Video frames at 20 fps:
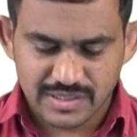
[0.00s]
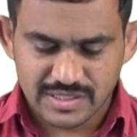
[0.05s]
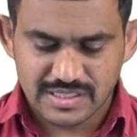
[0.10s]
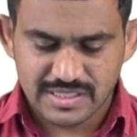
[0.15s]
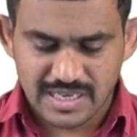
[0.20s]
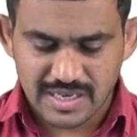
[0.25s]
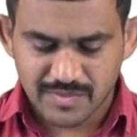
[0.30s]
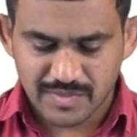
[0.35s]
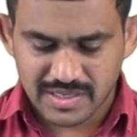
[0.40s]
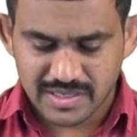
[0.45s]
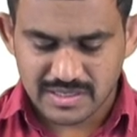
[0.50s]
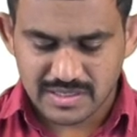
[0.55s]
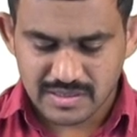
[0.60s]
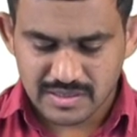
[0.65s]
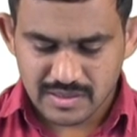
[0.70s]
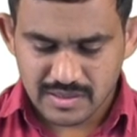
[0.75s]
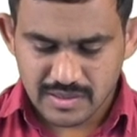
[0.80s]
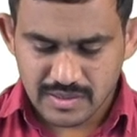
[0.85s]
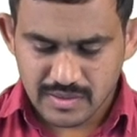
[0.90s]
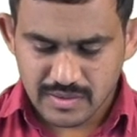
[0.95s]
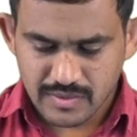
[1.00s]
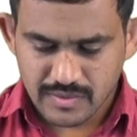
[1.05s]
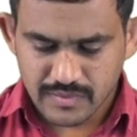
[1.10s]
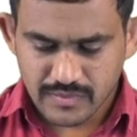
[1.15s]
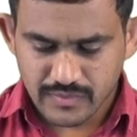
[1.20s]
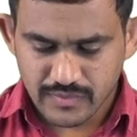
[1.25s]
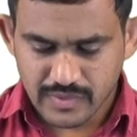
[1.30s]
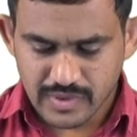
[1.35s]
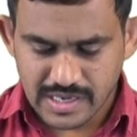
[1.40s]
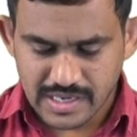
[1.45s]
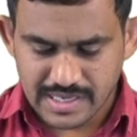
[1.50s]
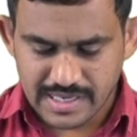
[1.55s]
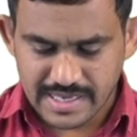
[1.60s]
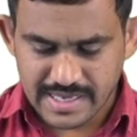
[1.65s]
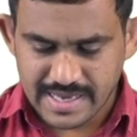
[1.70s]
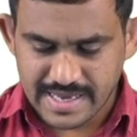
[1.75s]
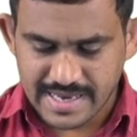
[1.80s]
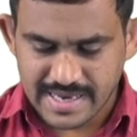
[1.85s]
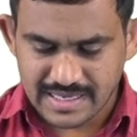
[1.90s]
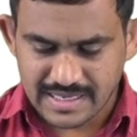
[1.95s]
with J means
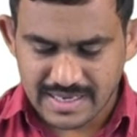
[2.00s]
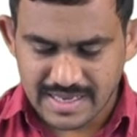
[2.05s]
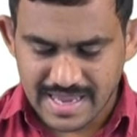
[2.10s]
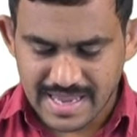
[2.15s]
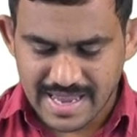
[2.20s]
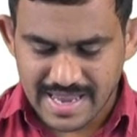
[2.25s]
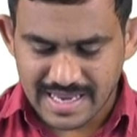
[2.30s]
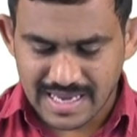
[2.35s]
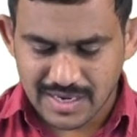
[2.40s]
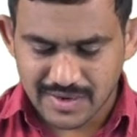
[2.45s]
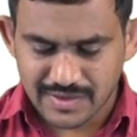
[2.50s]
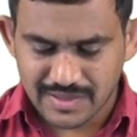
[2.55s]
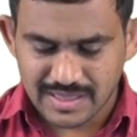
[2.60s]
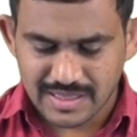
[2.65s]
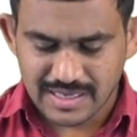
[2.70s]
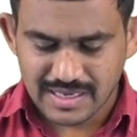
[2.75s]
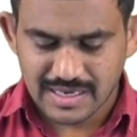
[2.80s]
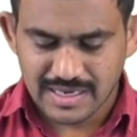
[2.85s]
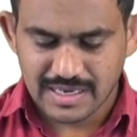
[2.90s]
48 angle with